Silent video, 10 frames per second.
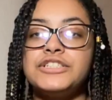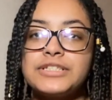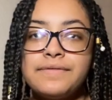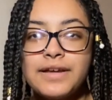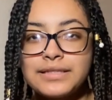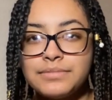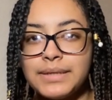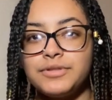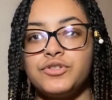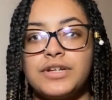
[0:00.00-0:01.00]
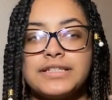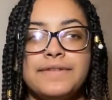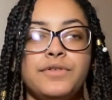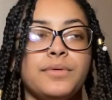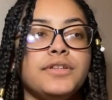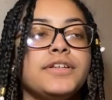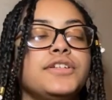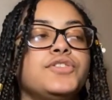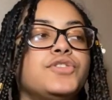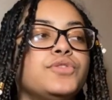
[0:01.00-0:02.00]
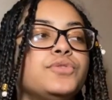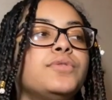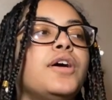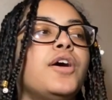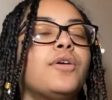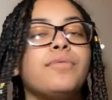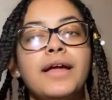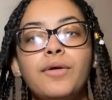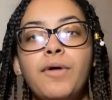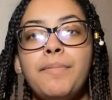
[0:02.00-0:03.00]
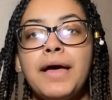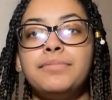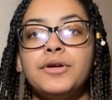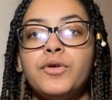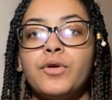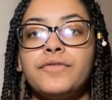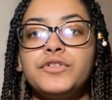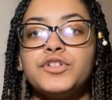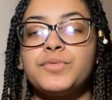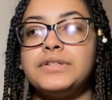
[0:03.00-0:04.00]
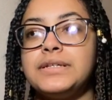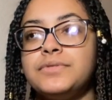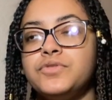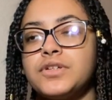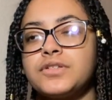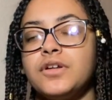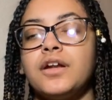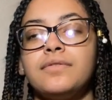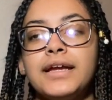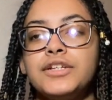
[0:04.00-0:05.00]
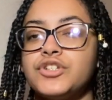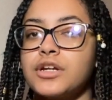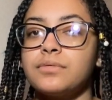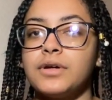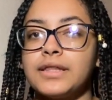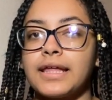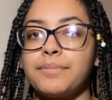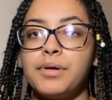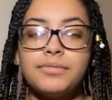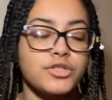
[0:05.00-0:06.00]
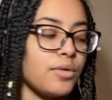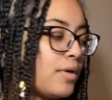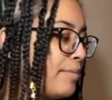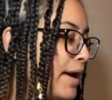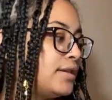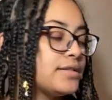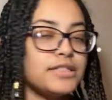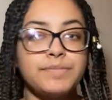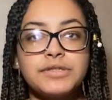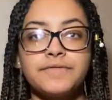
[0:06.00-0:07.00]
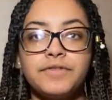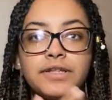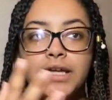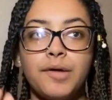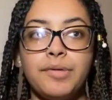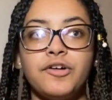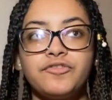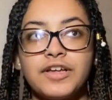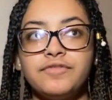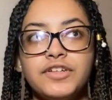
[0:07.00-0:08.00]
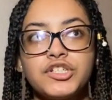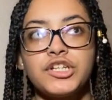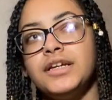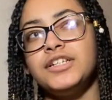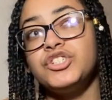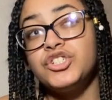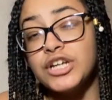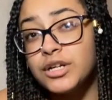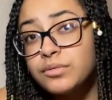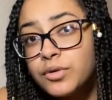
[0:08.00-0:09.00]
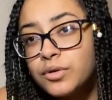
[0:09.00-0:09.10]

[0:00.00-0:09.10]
give you guys some tips and tricks if you are looking to write a Wattpad book, or if you just want tips and tricks on how to write in general and like publish on Wattpad. This is specifically about fan fiction in general,